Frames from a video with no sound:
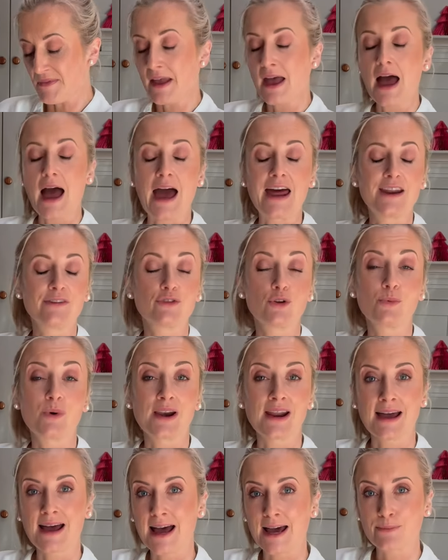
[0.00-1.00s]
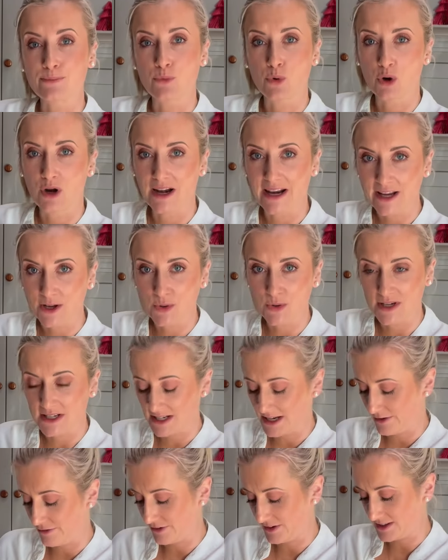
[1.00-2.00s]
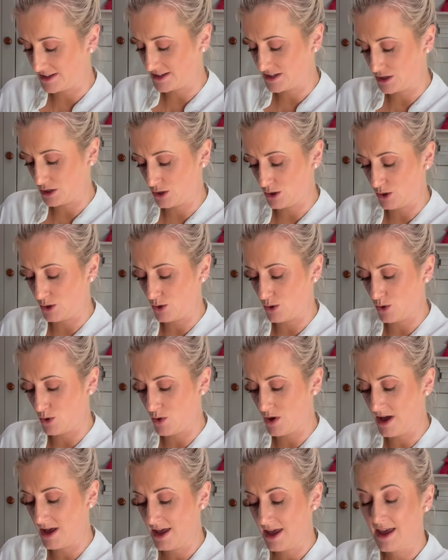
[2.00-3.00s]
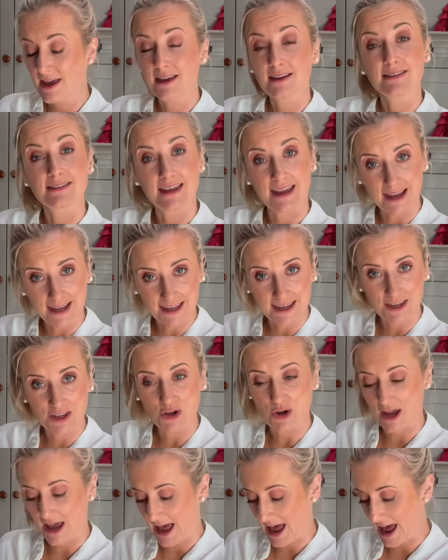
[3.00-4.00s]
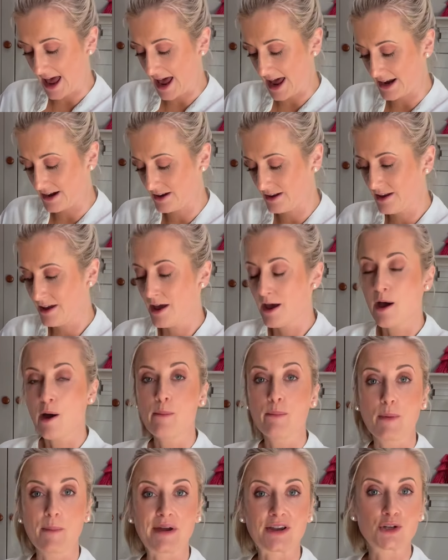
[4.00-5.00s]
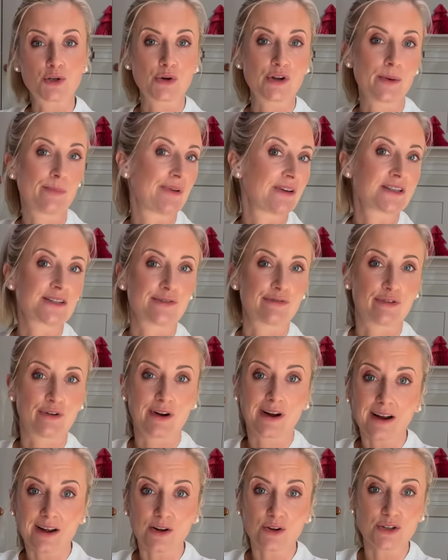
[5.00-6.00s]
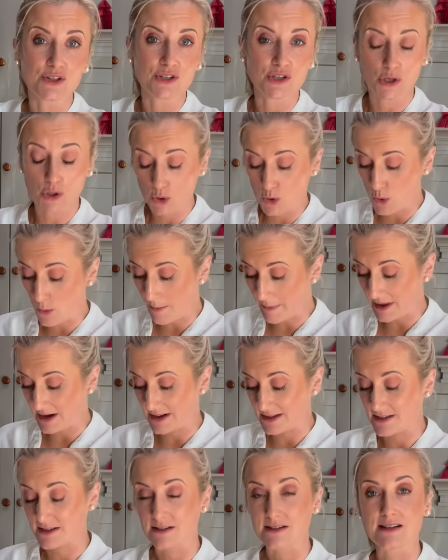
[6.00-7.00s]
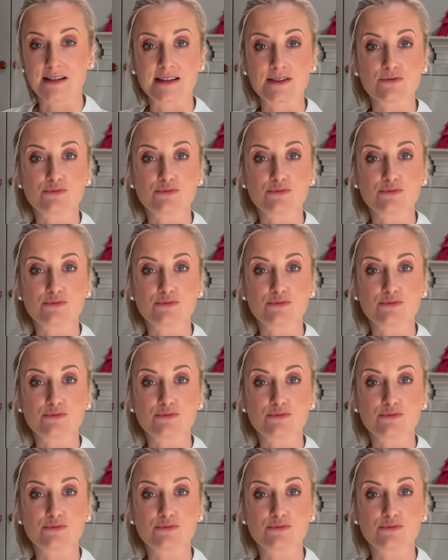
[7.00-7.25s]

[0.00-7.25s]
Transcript: And if you want to add more liquid, if it's too thick, you can. But make sure you blitz it for a good 2 minutes until it's